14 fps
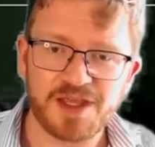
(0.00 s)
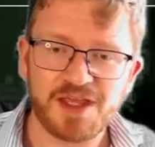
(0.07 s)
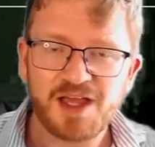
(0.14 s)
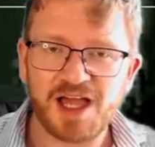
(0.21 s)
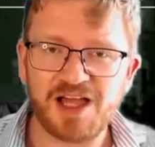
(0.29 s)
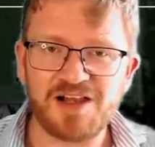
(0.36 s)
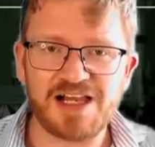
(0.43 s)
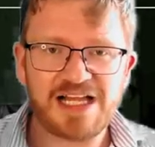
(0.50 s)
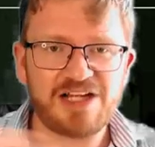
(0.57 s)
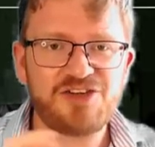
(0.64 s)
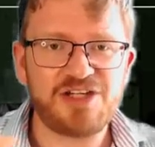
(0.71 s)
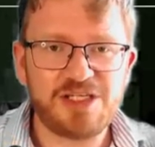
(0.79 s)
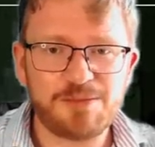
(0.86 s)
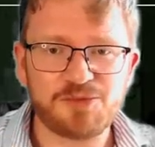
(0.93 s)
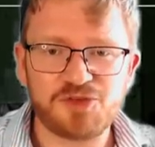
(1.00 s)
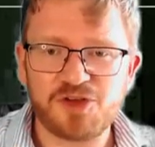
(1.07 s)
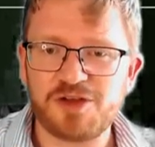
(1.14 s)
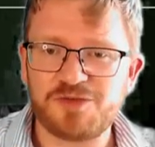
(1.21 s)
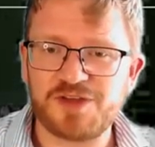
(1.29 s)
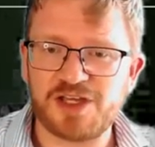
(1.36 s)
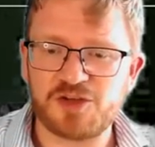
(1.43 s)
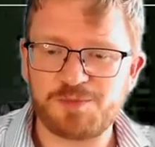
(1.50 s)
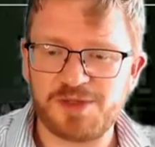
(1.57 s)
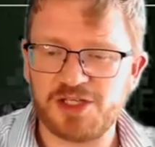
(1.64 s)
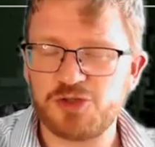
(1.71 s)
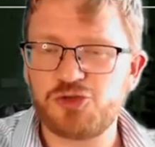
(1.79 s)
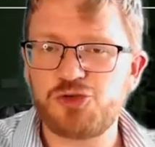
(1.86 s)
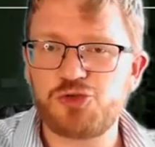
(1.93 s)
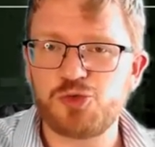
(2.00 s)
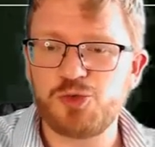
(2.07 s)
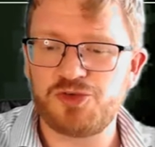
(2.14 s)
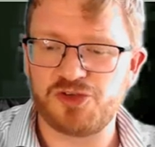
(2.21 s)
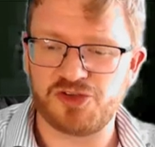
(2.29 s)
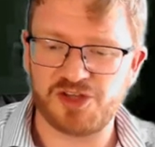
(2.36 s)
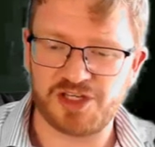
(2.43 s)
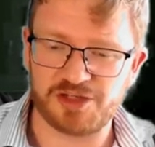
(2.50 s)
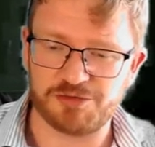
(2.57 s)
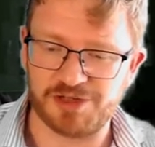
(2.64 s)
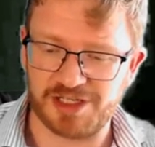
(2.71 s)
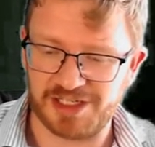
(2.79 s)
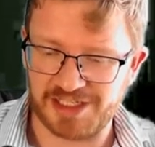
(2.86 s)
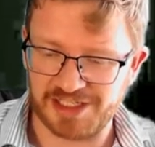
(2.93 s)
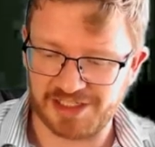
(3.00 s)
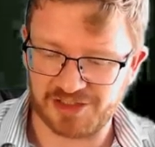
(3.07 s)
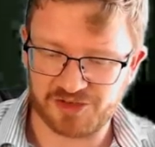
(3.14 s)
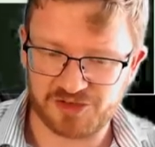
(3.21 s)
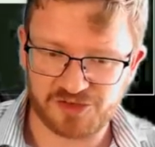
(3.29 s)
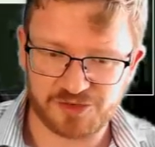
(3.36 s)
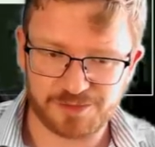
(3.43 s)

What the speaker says: I'll actually observe it as being shorter than it really is.